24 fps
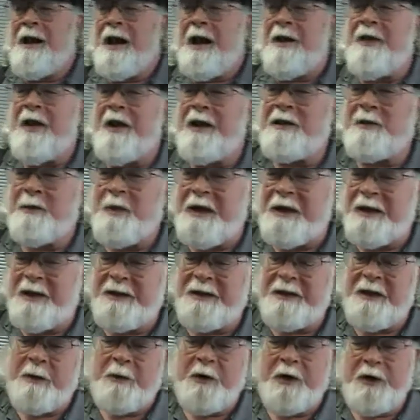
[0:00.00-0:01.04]
And that's
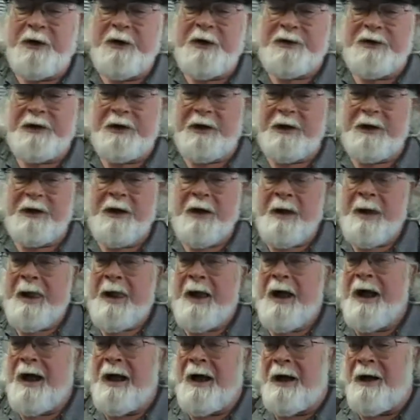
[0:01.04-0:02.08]
because they were using
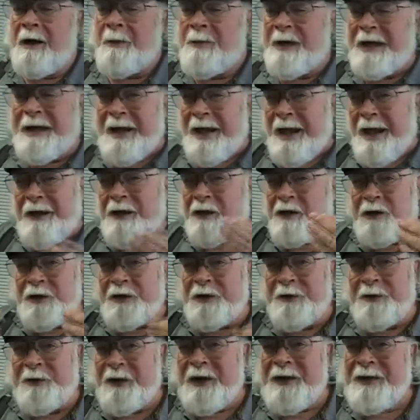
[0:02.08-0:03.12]
mechanical
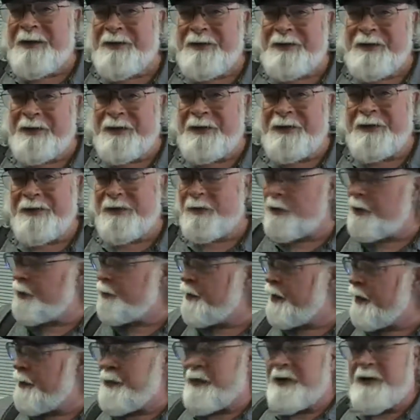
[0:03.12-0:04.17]
devices
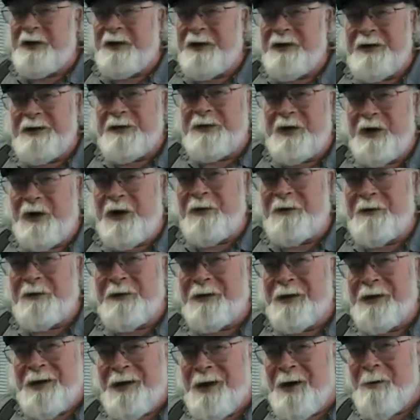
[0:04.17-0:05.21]
with puppeteers off
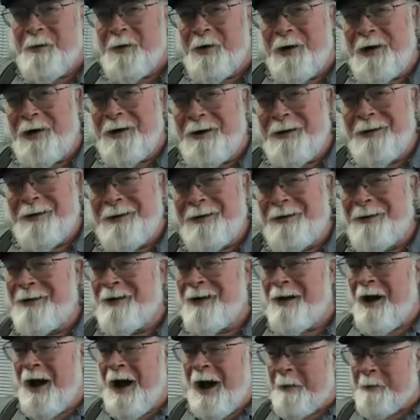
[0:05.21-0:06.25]
camera,
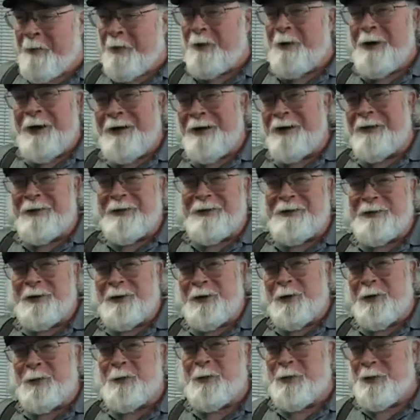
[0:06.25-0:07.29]
operating these
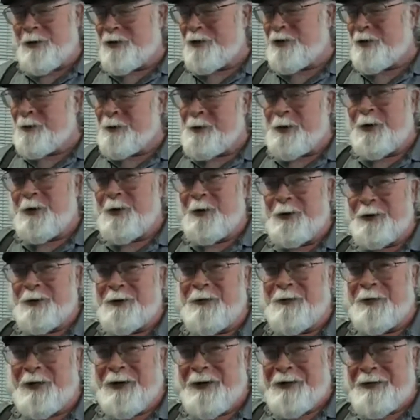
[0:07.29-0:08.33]
little push and pull
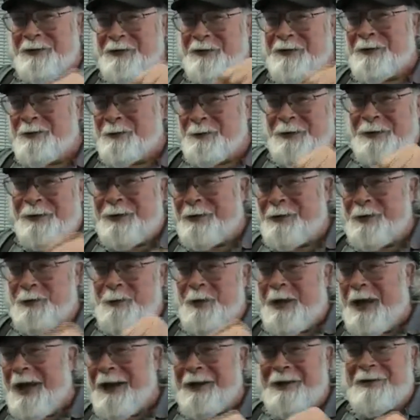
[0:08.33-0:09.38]
devices with
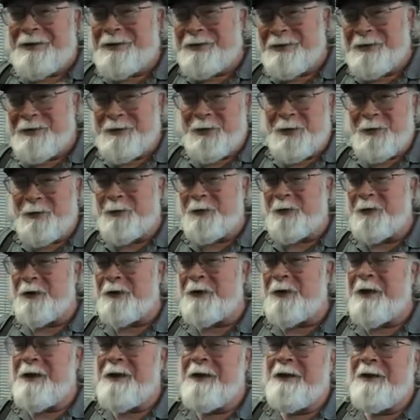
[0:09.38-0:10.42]
pneumatics and so
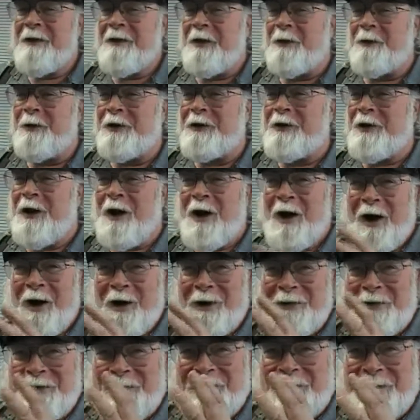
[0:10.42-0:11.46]
forth that would
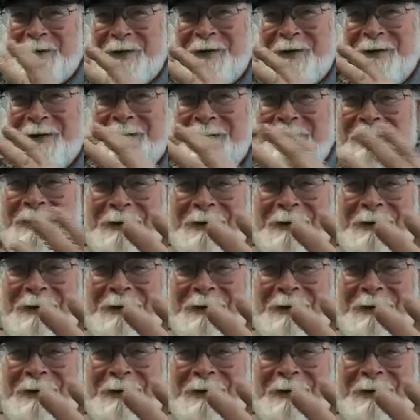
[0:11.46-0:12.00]
cause the